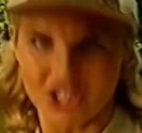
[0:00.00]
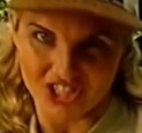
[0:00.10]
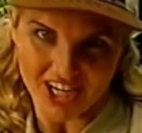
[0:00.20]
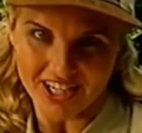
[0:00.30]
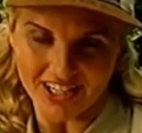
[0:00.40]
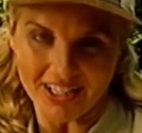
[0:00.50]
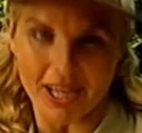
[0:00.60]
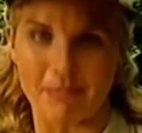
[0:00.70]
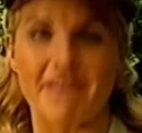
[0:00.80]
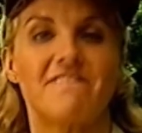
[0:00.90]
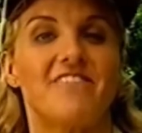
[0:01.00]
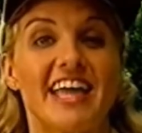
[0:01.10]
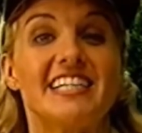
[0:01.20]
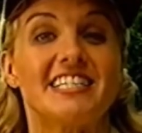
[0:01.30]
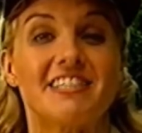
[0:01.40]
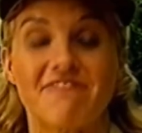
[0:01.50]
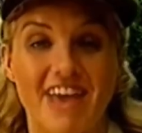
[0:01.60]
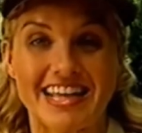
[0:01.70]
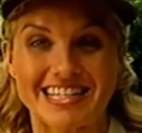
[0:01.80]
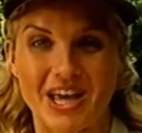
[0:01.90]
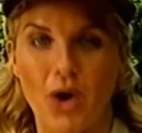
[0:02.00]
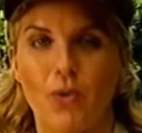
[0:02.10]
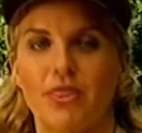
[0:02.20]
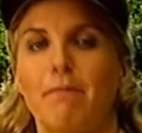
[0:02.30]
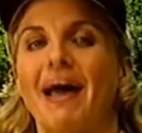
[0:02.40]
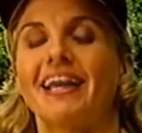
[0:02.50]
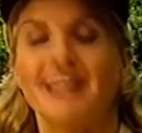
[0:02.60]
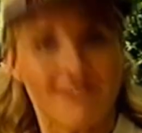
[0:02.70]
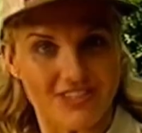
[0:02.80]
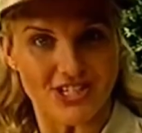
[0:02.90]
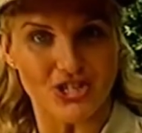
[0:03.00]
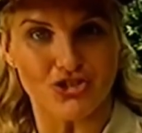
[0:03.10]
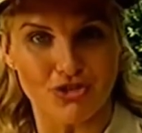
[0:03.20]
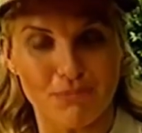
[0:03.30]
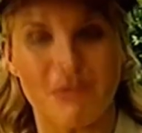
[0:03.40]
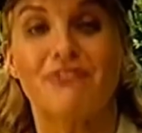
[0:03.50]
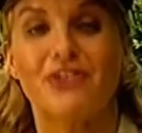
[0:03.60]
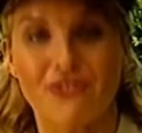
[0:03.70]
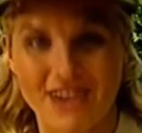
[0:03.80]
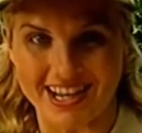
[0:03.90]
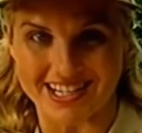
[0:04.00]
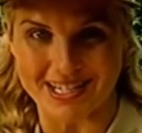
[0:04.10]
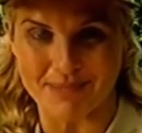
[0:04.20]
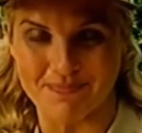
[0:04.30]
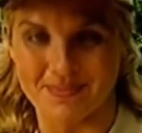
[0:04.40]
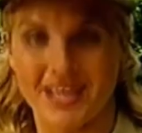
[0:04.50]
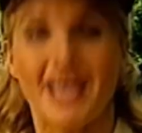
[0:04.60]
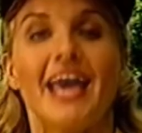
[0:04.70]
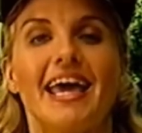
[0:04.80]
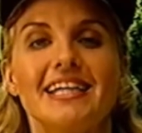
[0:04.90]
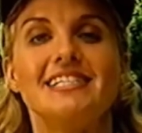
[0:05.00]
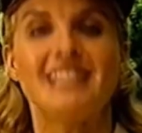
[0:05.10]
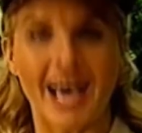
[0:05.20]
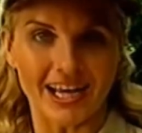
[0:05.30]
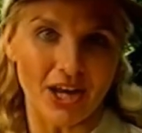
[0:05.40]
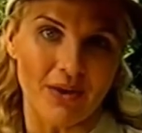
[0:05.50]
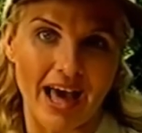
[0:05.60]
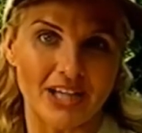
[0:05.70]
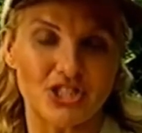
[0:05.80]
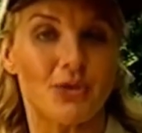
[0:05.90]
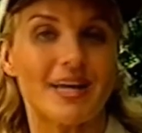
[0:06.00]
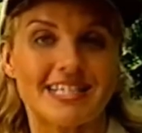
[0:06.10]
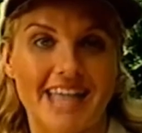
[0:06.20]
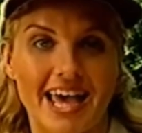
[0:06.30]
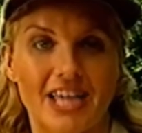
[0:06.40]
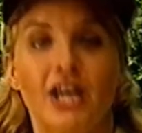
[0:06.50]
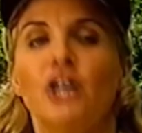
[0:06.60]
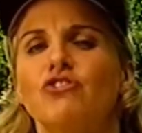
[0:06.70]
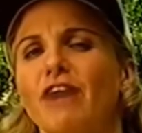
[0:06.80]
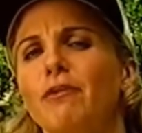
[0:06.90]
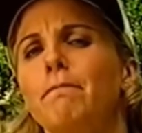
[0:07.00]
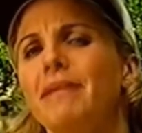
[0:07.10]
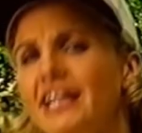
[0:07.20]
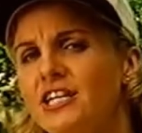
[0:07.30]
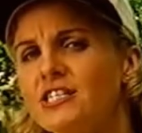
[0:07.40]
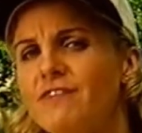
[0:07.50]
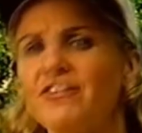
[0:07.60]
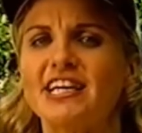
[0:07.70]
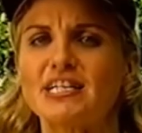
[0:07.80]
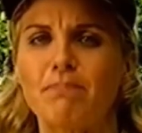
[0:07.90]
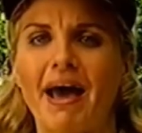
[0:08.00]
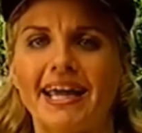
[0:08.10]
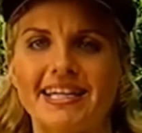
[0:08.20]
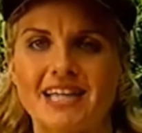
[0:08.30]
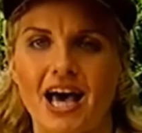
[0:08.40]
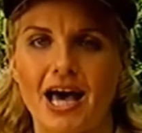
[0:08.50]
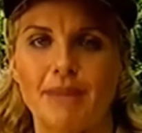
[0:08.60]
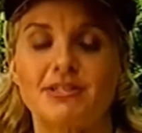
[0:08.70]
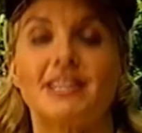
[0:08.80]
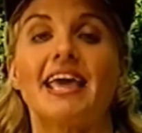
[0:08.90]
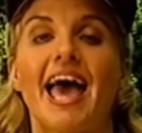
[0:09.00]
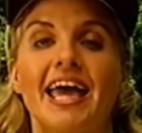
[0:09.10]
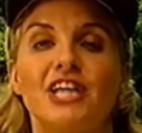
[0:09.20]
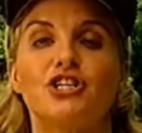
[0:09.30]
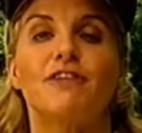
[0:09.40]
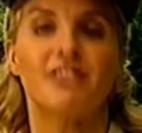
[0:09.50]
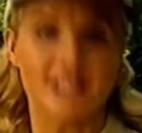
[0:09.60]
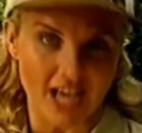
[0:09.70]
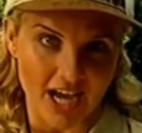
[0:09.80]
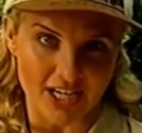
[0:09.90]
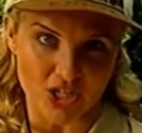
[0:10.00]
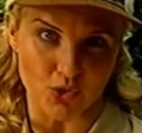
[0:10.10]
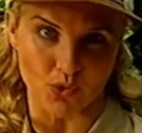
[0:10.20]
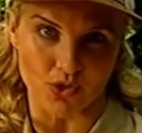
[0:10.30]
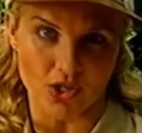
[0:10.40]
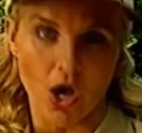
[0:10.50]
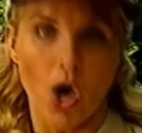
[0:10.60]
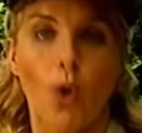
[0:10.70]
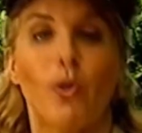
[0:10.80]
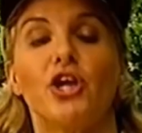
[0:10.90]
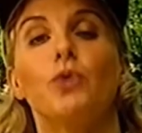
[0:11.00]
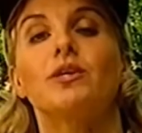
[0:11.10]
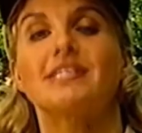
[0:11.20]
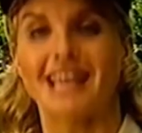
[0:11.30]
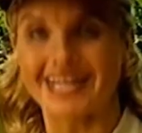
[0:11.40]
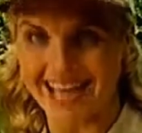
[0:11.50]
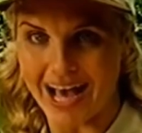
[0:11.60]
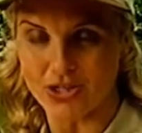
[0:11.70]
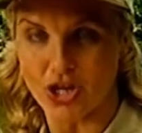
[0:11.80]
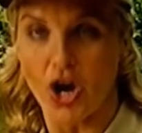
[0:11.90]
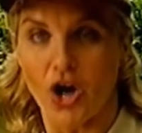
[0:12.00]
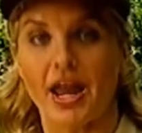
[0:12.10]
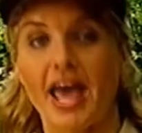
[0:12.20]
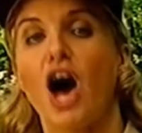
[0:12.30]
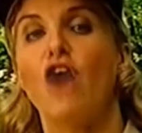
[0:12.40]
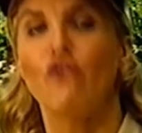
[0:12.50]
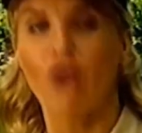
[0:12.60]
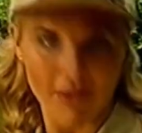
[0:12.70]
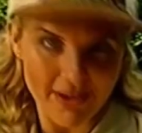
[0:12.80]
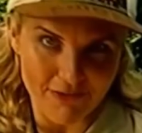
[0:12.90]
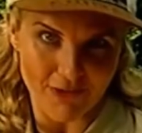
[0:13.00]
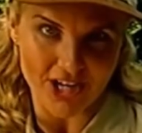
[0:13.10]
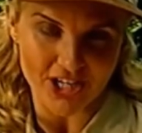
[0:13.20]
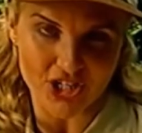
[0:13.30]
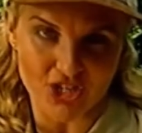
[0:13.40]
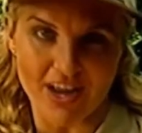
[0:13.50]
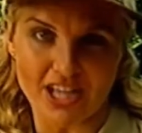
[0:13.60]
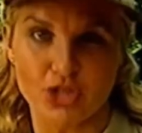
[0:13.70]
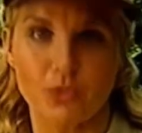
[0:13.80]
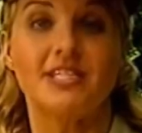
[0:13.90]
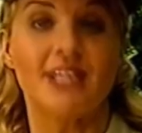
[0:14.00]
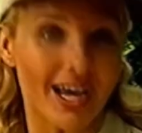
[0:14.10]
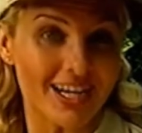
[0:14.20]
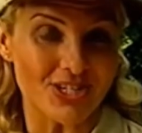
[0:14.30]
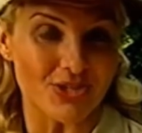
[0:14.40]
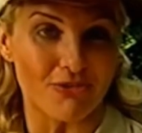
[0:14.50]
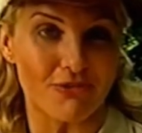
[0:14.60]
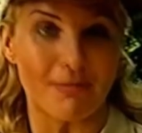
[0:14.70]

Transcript: jungle, coming face to face with a magnificent troop of gorillas. In Dinoland, USA, travel millions of years back in time to the age of the dinosaurs, where you will set out on a heroic voyage to rescue a dinosaur from